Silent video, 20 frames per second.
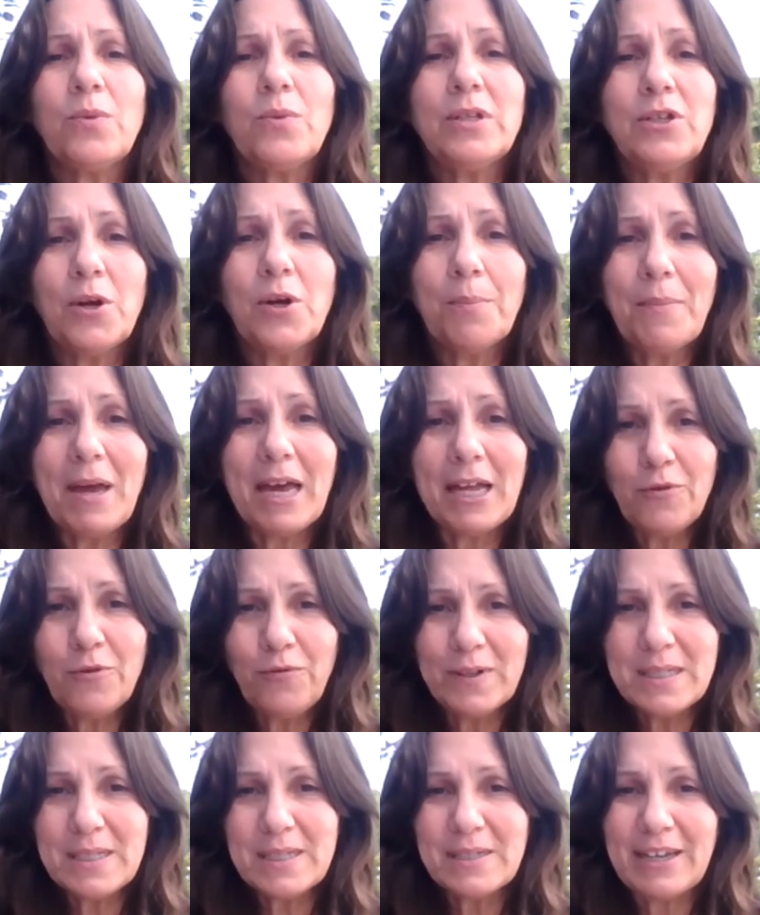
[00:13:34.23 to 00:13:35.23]
with your
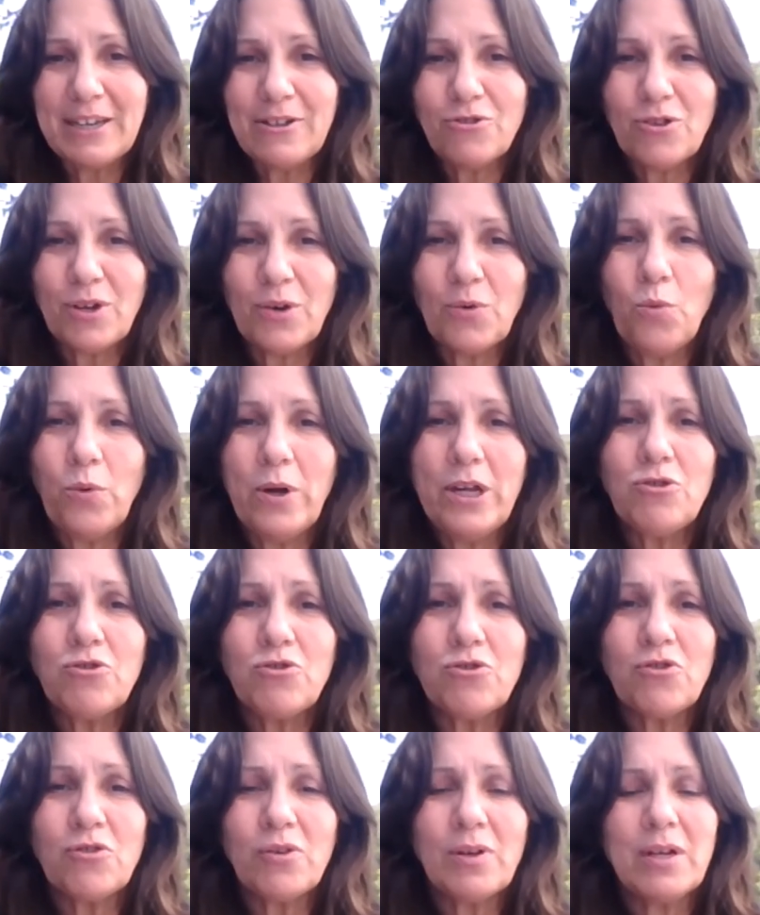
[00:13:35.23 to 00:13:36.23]
manifestation
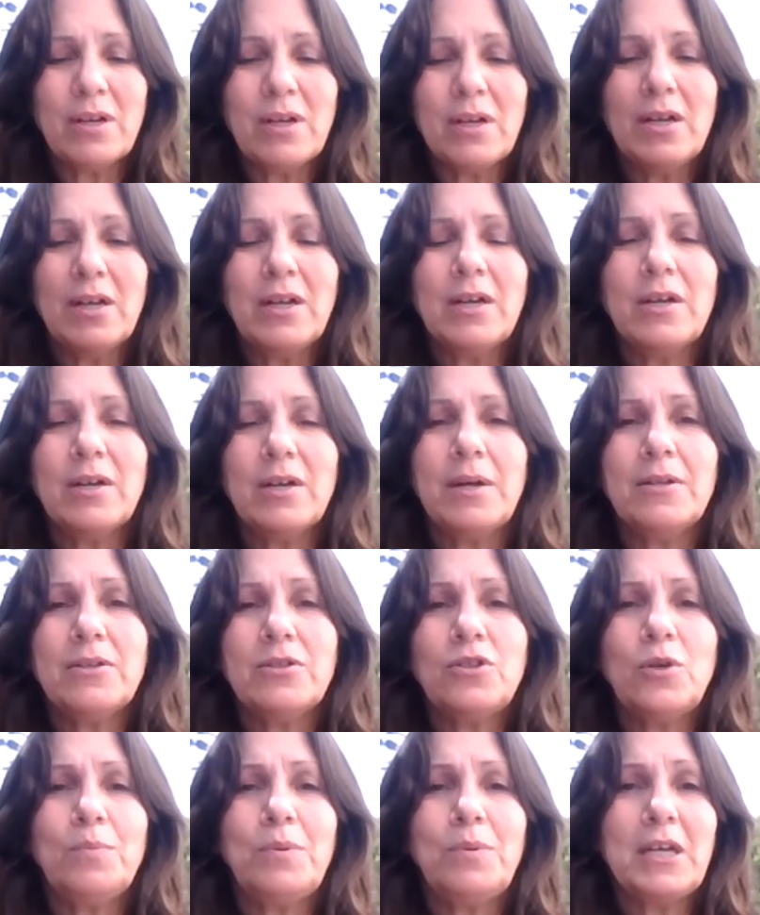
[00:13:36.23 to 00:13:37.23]
wish
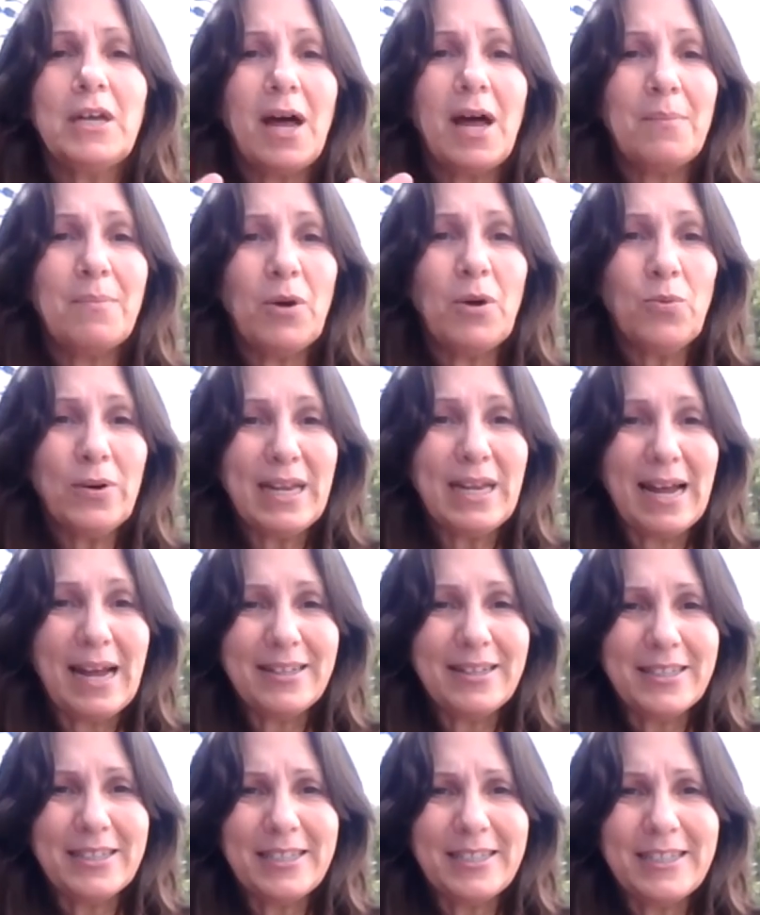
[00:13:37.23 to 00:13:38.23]
to become a
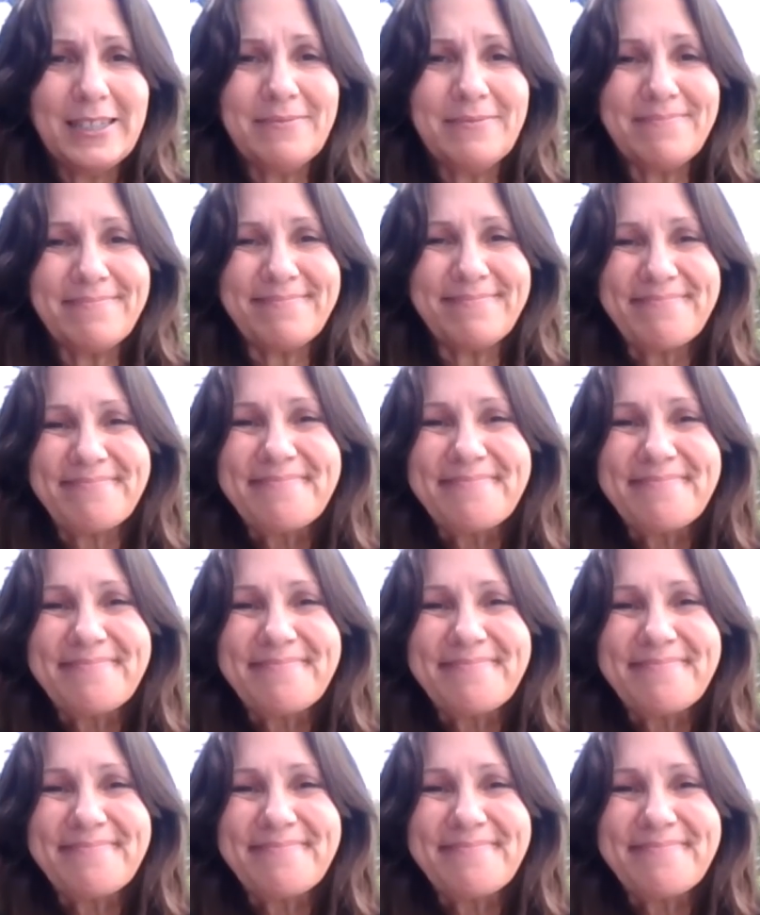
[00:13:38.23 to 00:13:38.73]
reality.